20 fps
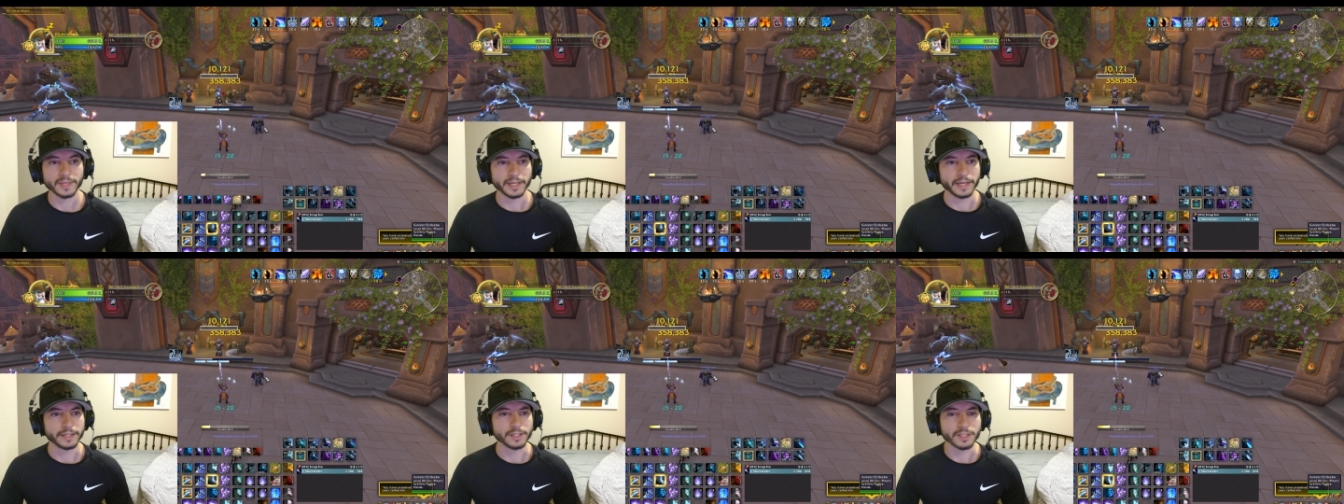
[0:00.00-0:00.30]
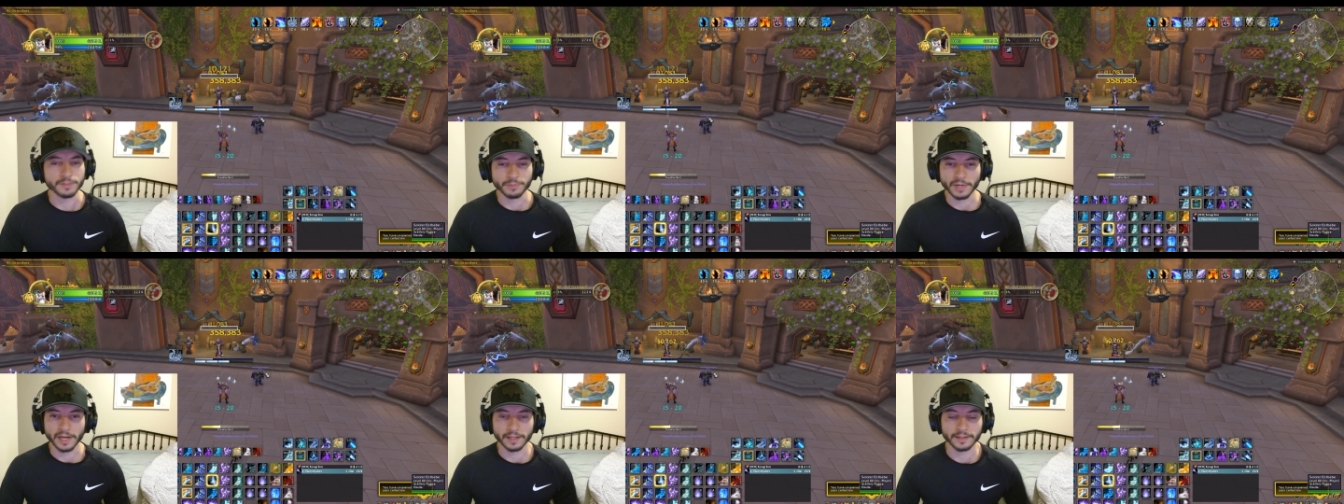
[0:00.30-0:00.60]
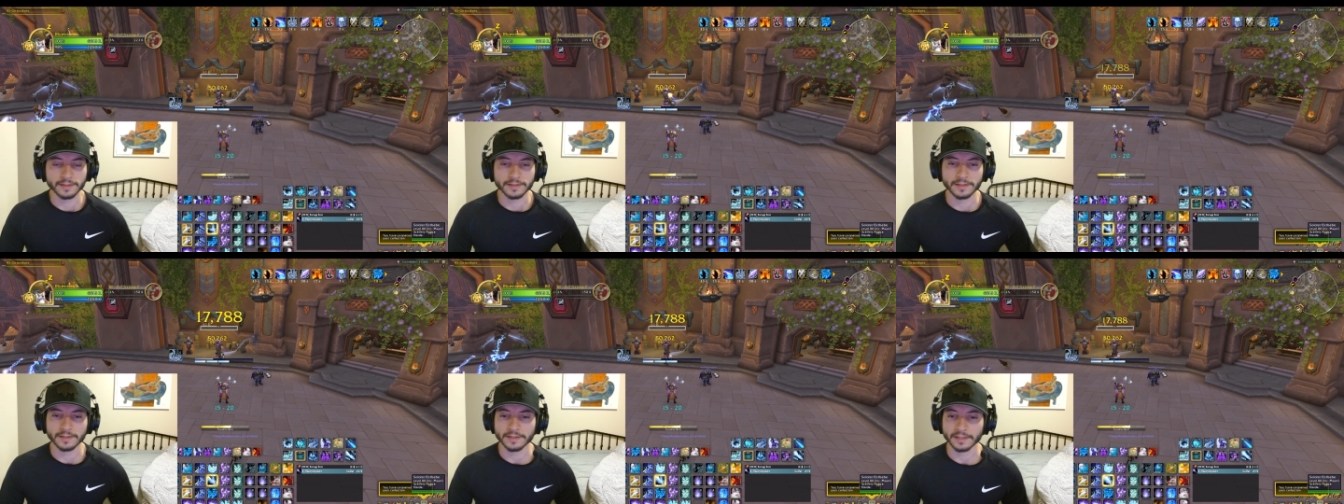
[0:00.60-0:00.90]
And just
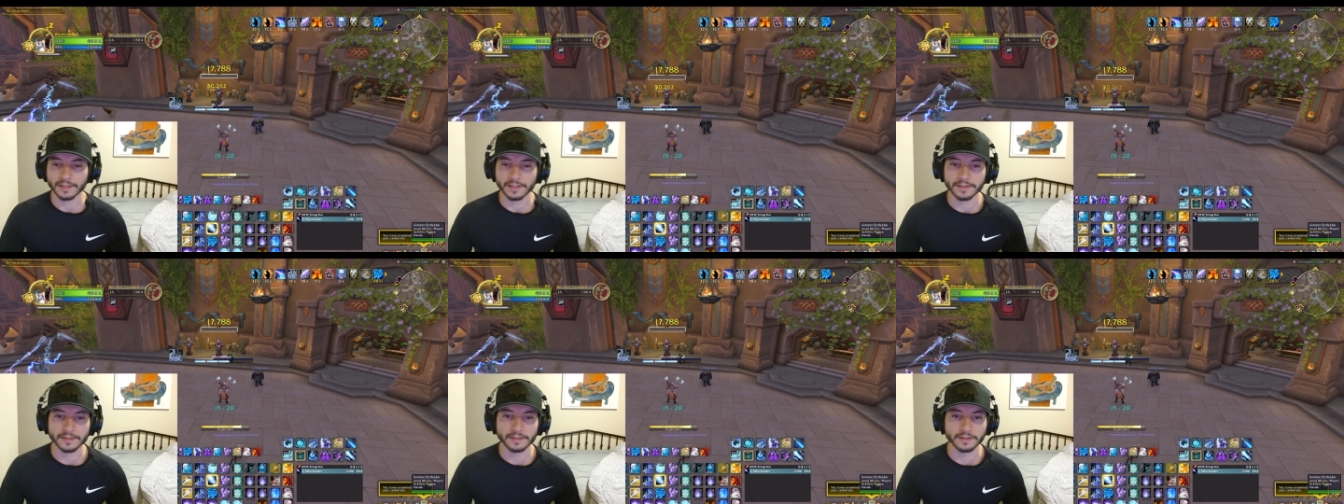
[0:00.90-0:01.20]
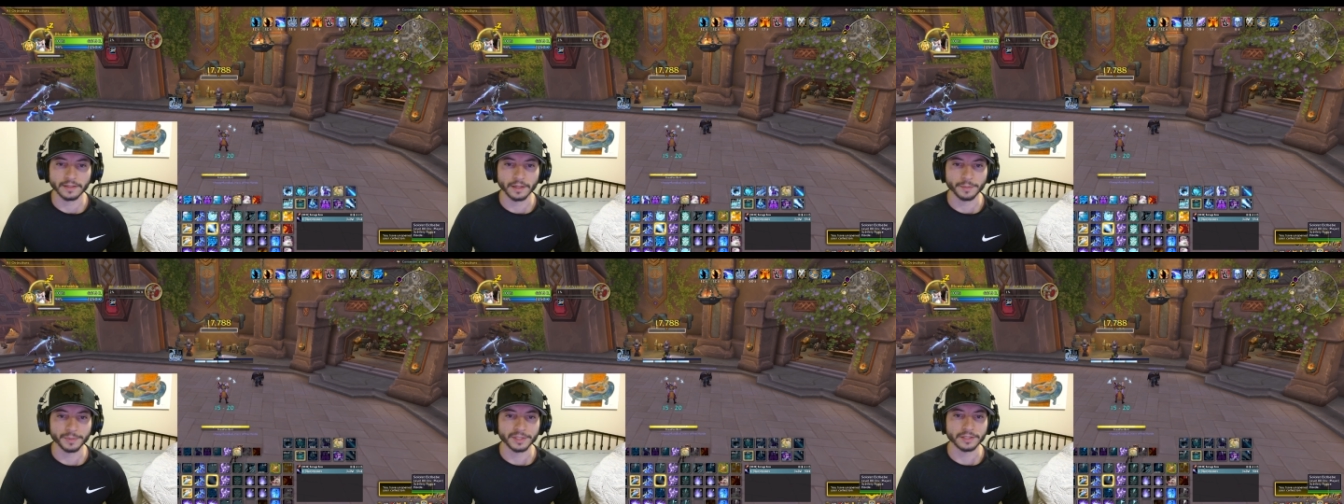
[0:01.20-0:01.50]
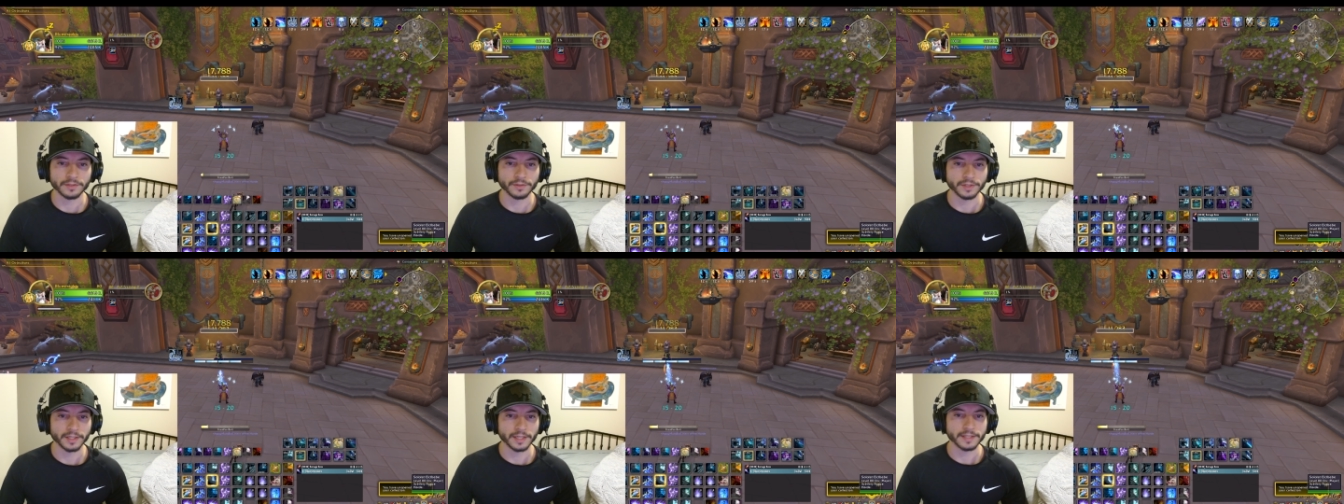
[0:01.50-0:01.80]
practice this against the dummy
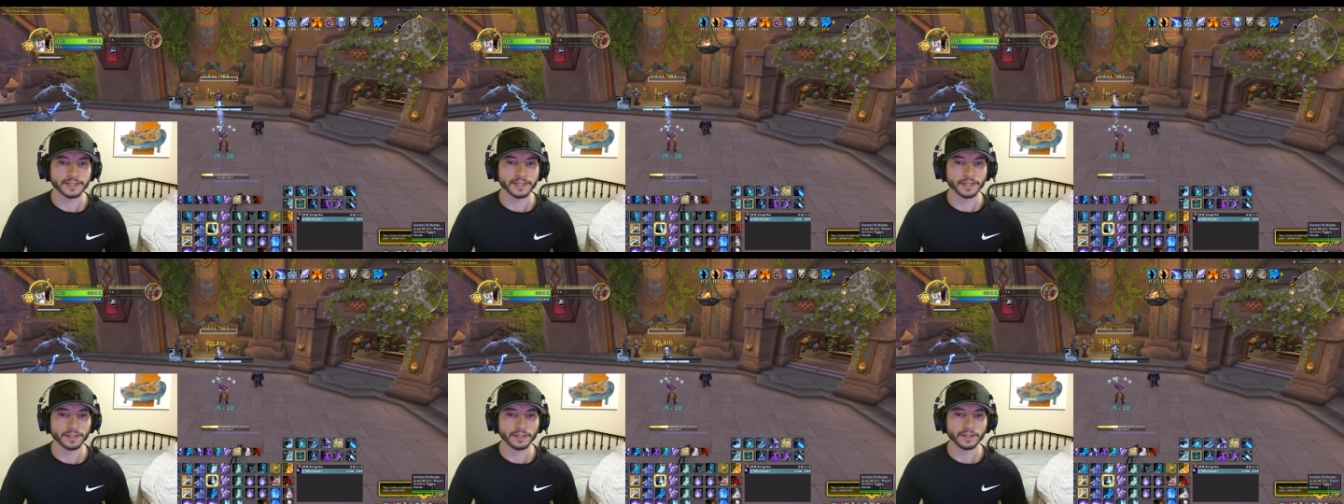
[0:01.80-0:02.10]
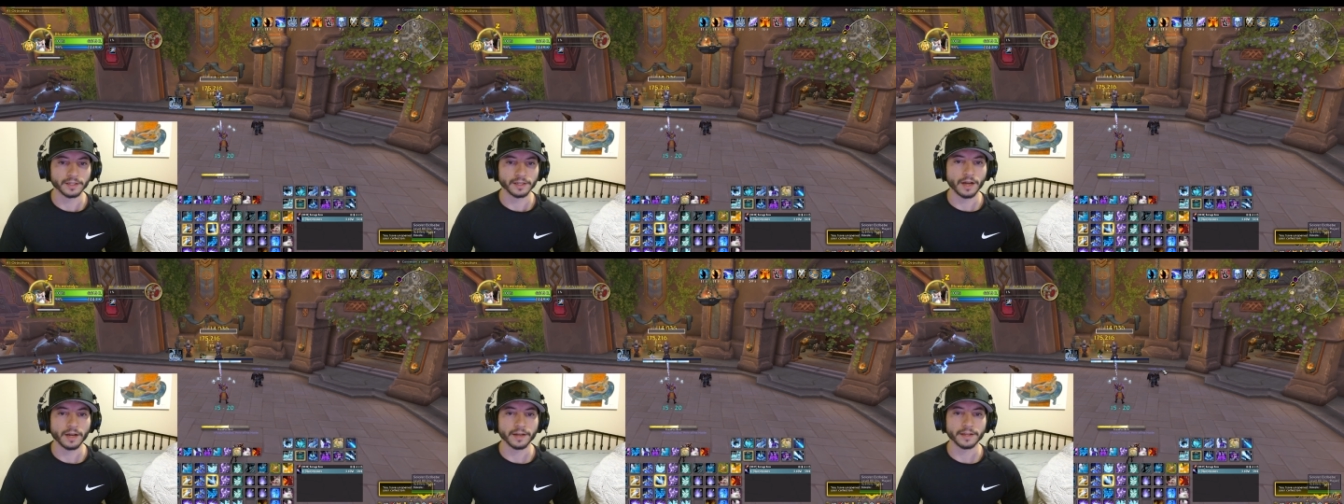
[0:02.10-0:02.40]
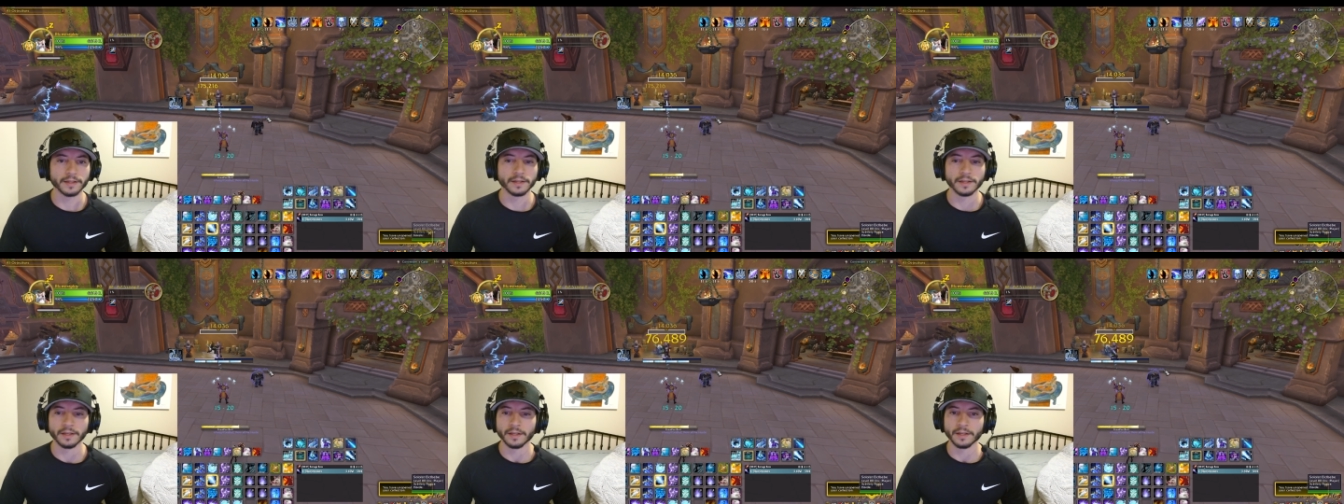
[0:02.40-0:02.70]
until you guys get good on
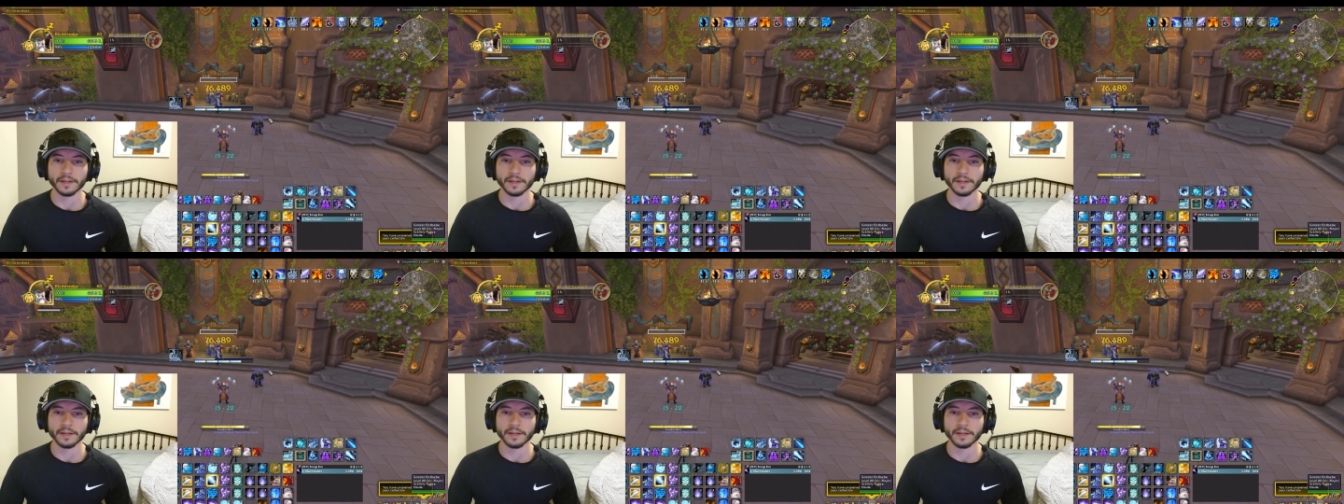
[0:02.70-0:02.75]
it.